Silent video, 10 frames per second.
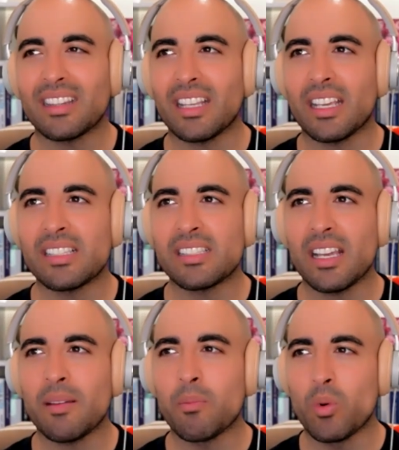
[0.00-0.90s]
is
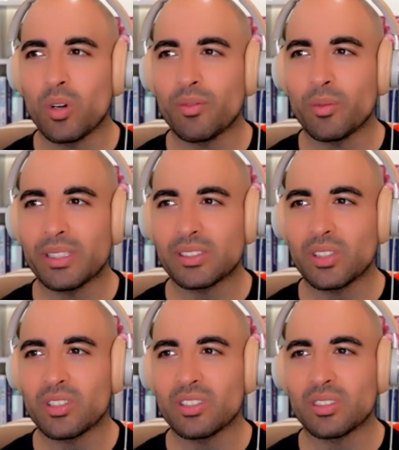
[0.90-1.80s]
there more of a
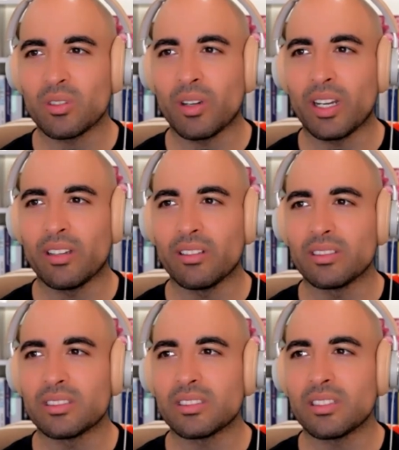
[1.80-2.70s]
resurgence
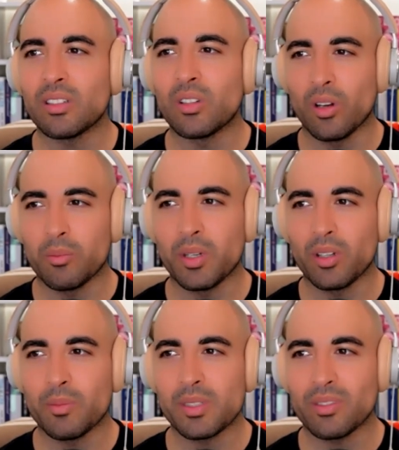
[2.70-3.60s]
around
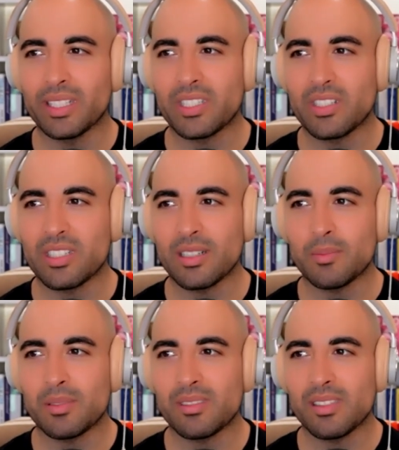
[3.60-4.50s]
non-monogamous
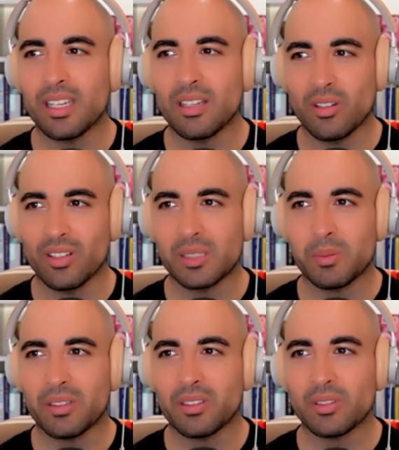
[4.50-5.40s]
relationships in your
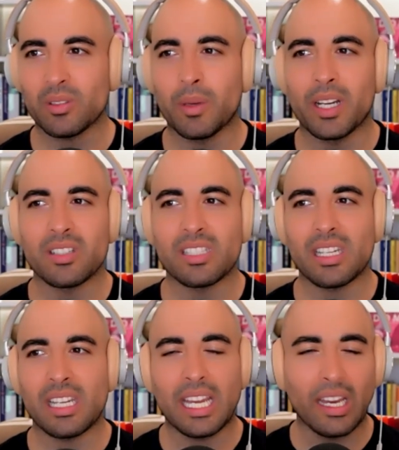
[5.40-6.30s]
experience? Or am I just
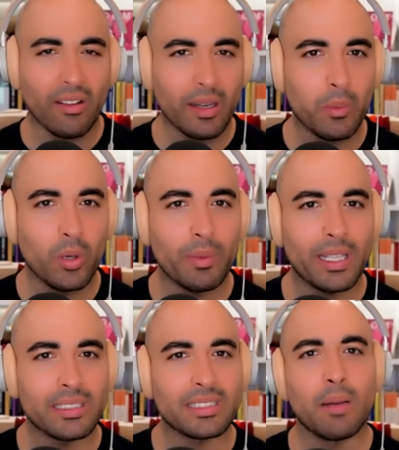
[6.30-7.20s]
hearing more about
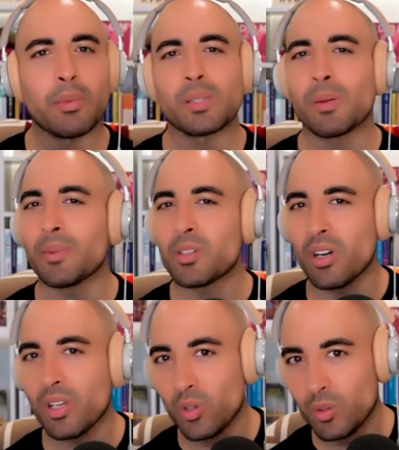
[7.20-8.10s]
this now because people are
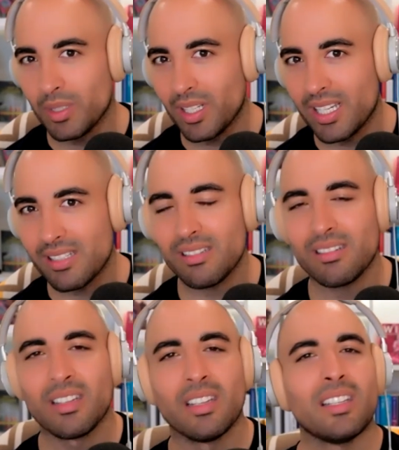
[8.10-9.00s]
trying to normalize it?
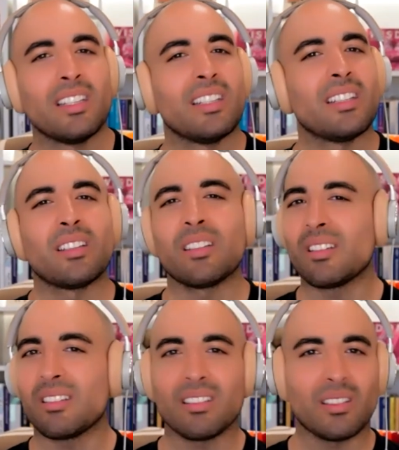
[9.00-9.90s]

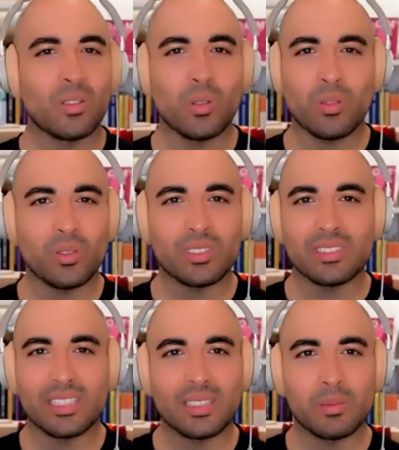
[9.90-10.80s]
Your thoughts and
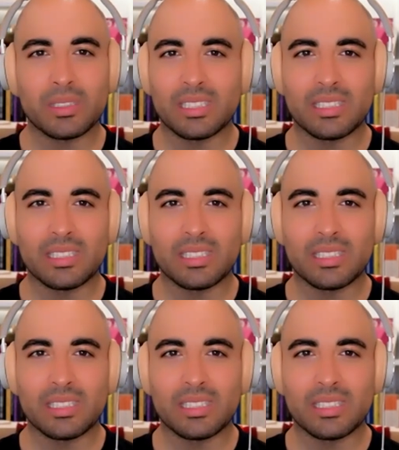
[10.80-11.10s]
sentiments on